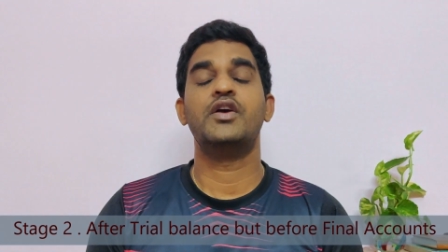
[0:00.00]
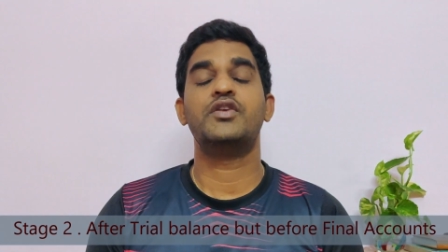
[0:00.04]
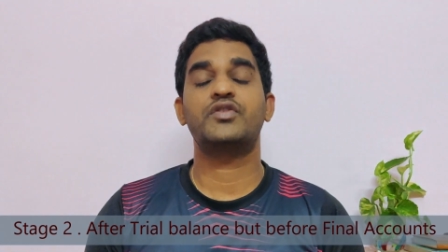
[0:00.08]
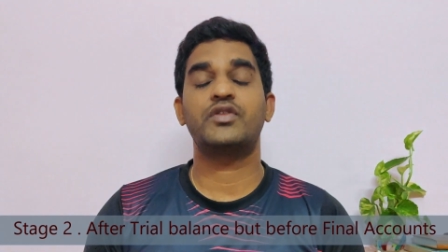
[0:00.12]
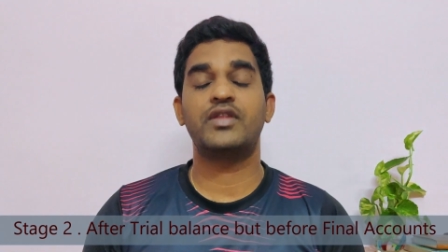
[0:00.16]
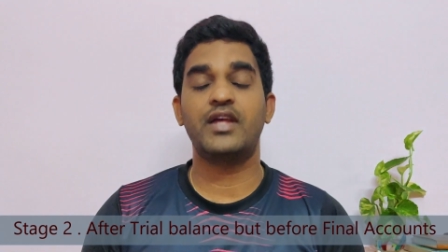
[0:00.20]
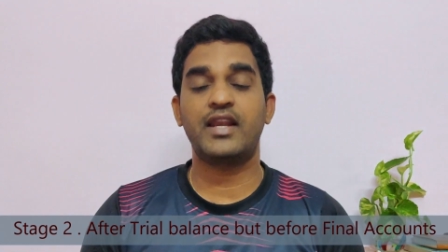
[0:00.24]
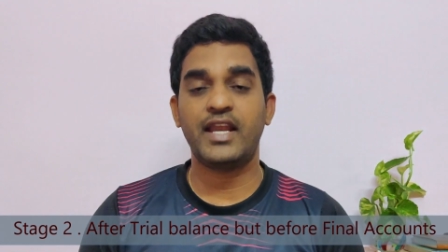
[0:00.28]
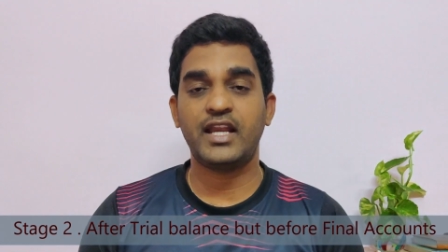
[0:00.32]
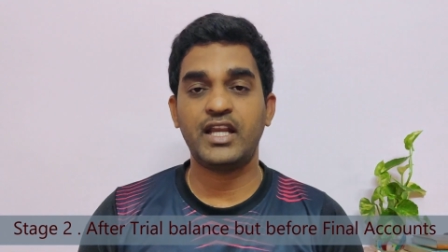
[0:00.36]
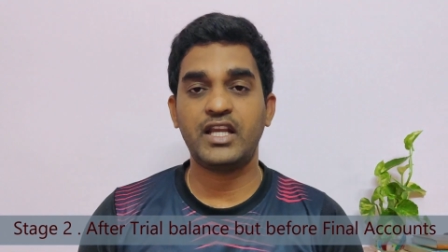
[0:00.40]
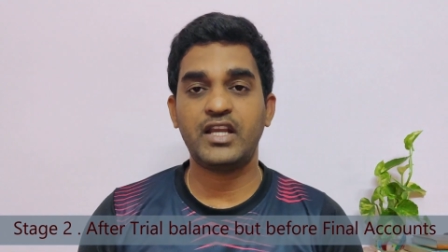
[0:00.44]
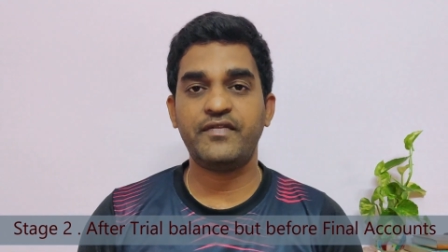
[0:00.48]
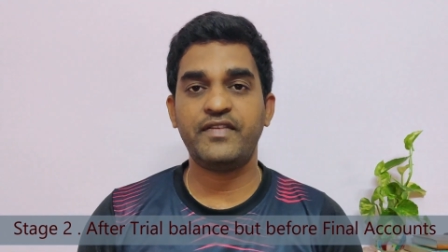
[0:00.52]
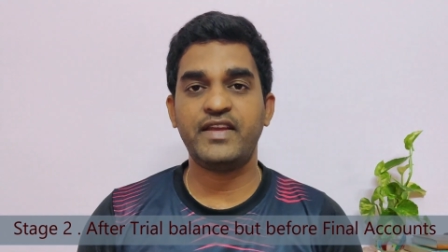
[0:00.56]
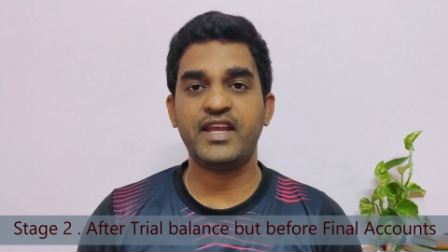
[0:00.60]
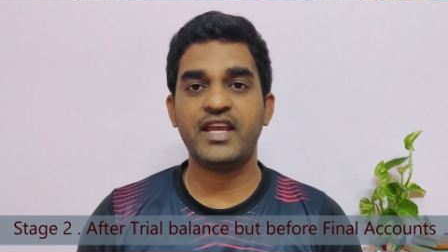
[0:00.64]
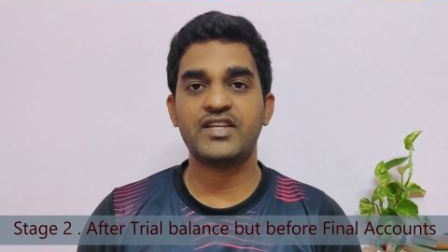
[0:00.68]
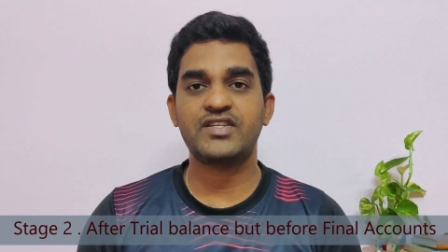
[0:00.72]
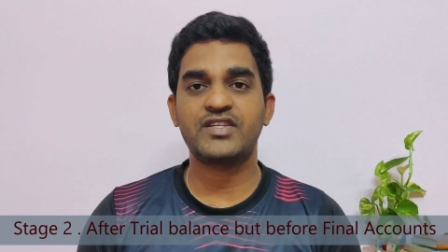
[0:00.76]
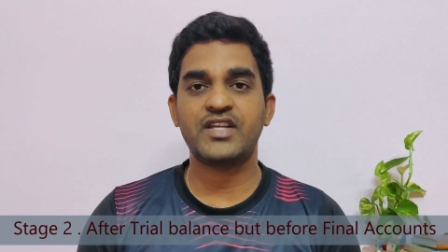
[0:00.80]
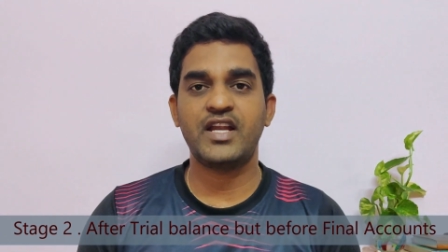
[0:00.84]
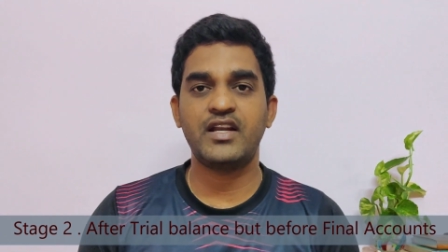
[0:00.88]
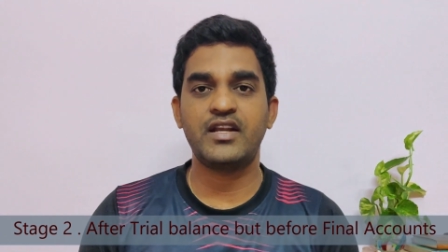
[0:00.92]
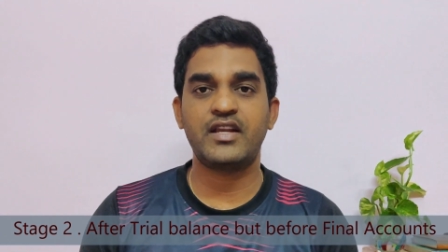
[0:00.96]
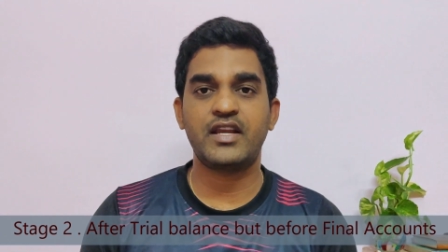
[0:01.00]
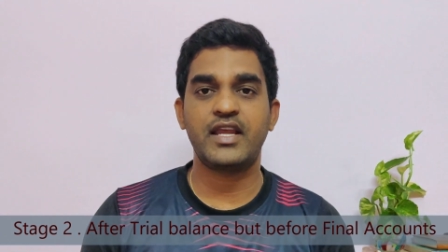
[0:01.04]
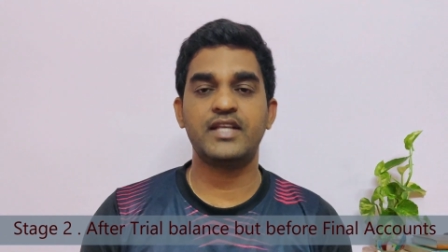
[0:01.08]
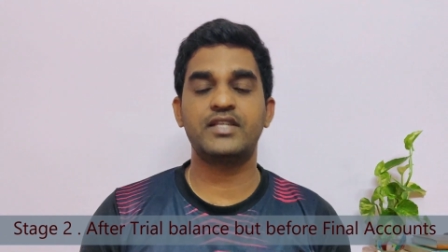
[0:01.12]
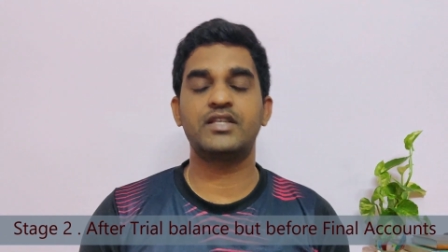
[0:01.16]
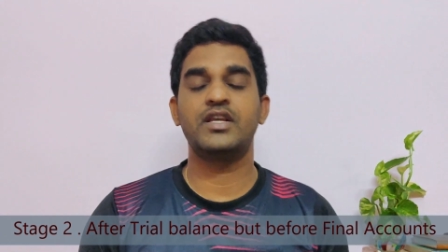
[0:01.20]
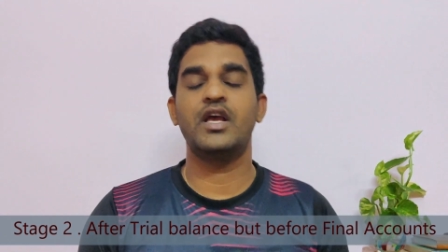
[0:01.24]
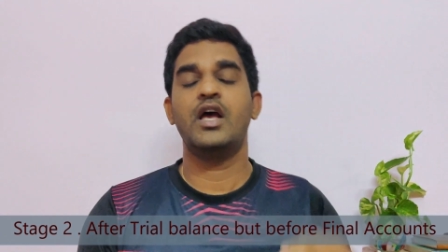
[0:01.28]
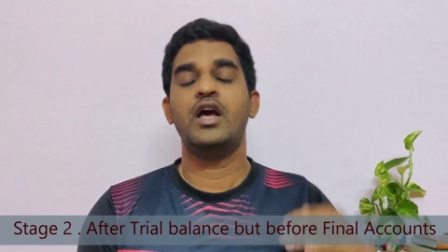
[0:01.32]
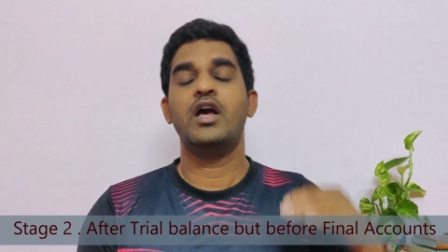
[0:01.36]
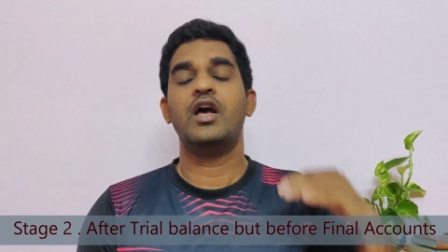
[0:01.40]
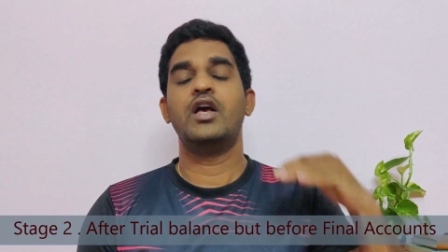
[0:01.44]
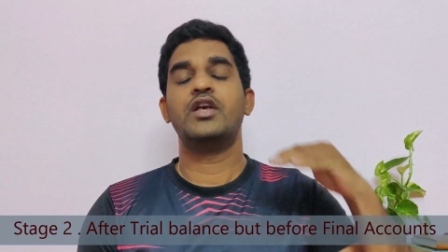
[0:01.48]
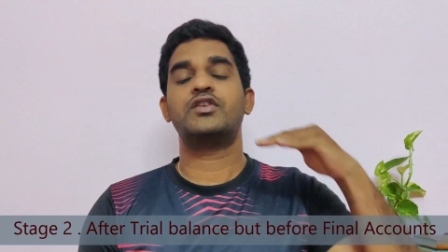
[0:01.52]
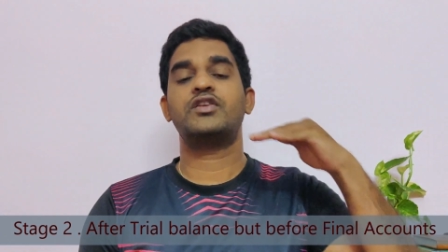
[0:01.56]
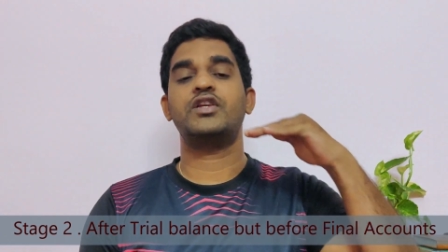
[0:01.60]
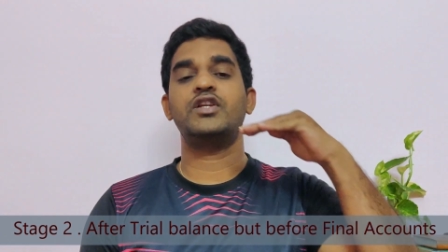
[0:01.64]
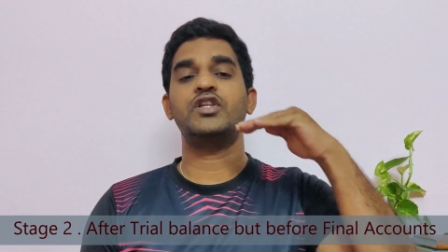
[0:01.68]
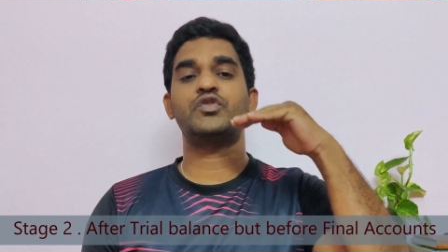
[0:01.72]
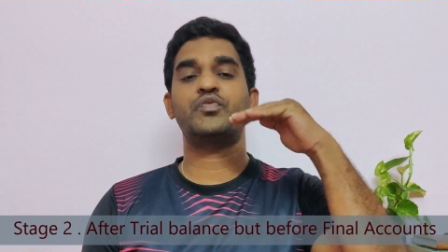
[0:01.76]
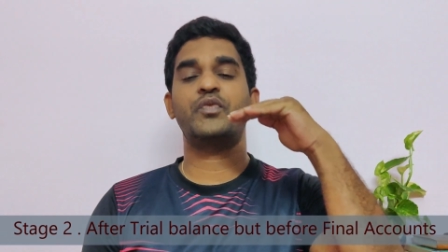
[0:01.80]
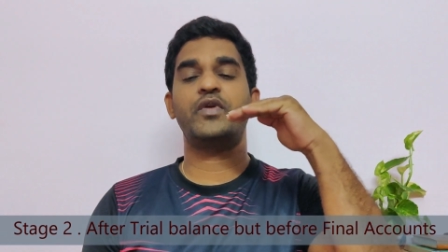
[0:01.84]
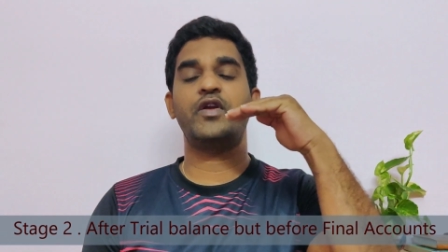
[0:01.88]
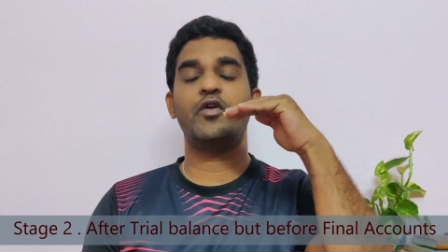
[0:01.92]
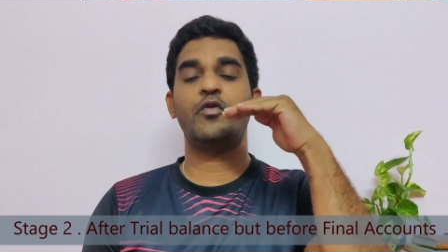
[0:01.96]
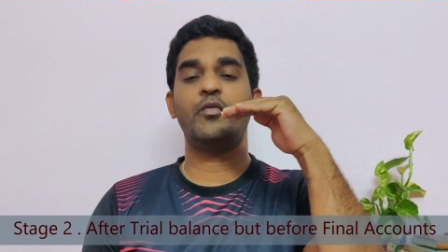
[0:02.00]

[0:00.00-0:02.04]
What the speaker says: So the rectification entry is, since